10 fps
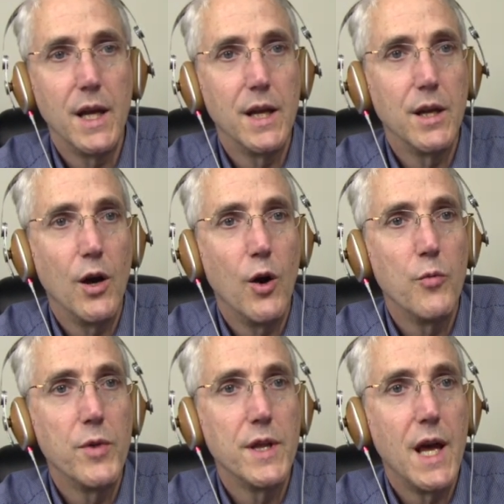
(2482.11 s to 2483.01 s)
and
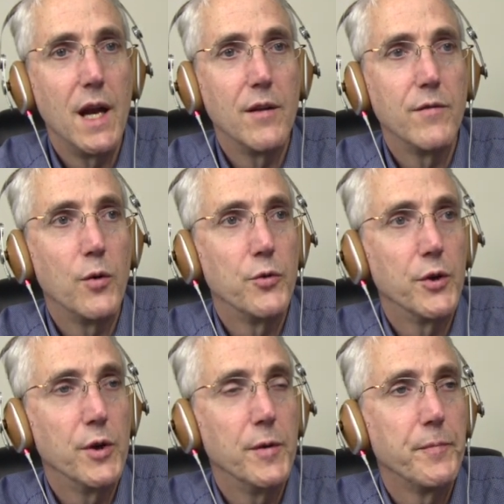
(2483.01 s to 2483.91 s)
open that
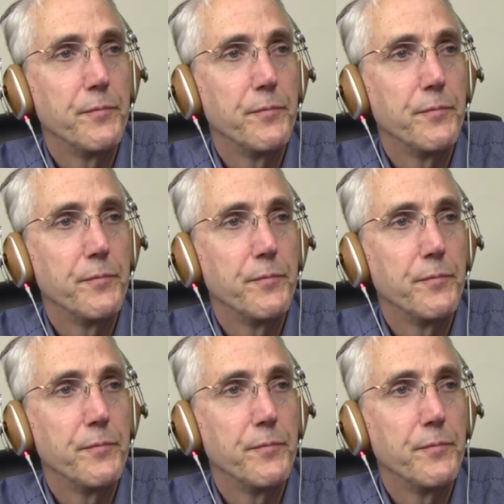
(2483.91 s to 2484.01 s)
folder.